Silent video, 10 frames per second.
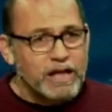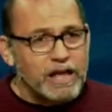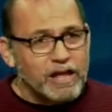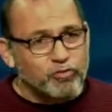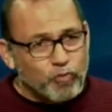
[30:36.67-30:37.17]

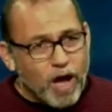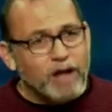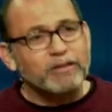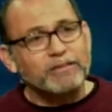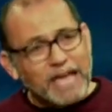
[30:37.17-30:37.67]
it's wrong
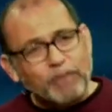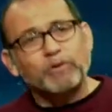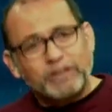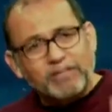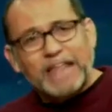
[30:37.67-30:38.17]
to take what
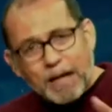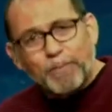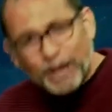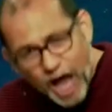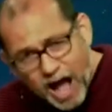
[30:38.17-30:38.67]
does not
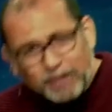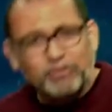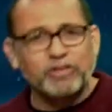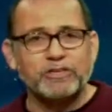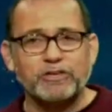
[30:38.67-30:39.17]
belong
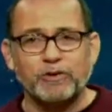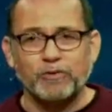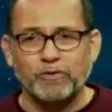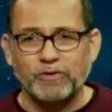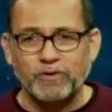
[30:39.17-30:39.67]
to you.
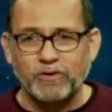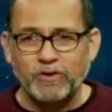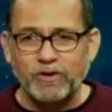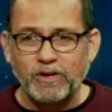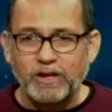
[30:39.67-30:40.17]

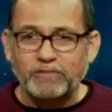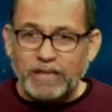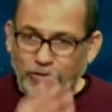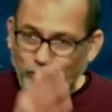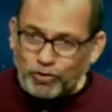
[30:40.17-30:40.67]

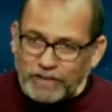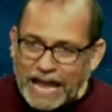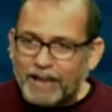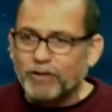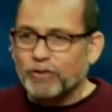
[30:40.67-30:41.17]
These are
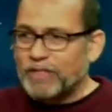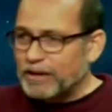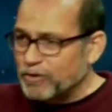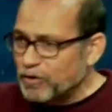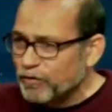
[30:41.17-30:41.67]
standards that are
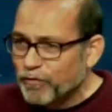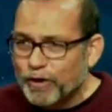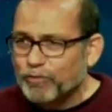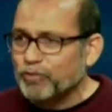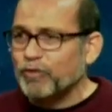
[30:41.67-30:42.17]

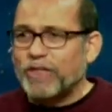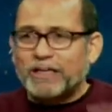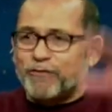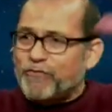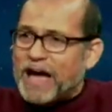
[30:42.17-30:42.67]
universal that
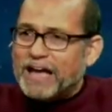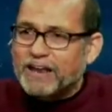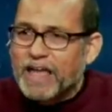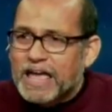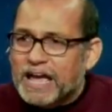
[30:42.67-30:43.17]
you find
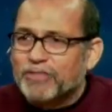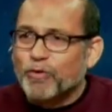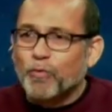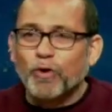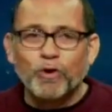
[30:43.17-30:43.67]
in the
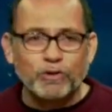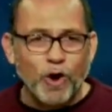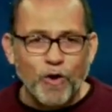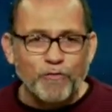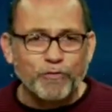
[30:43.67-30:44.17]
world
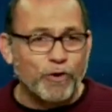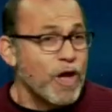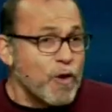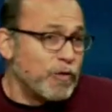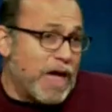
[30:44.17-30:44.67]
over.
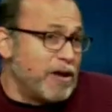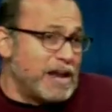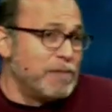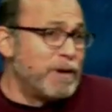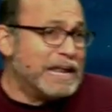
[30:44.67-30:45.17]
Without
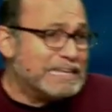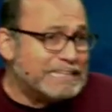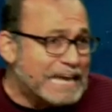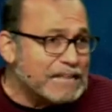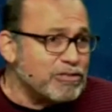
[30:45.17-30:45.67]
anybody
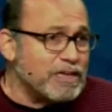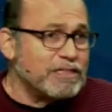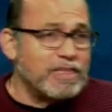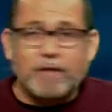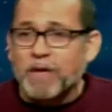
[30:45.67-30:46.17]
teaching
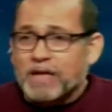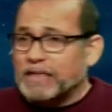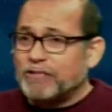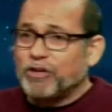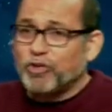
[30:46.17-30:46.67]
them, they
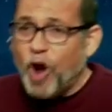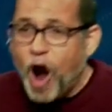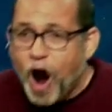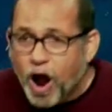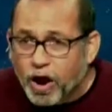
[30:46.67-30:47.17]
just
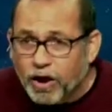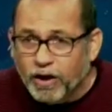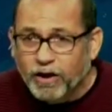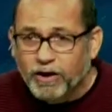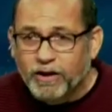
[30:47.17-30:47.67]
are.
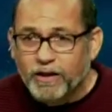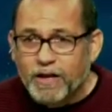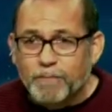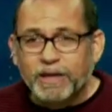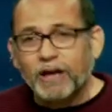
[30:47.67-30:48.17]

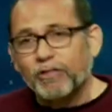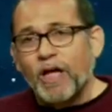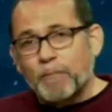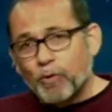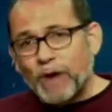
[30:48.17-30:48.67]
Because
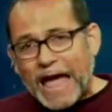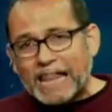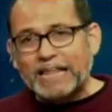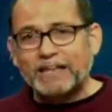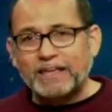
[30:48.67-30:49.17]

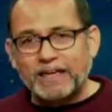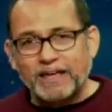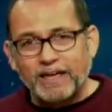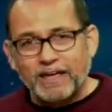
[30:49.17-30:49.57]
morality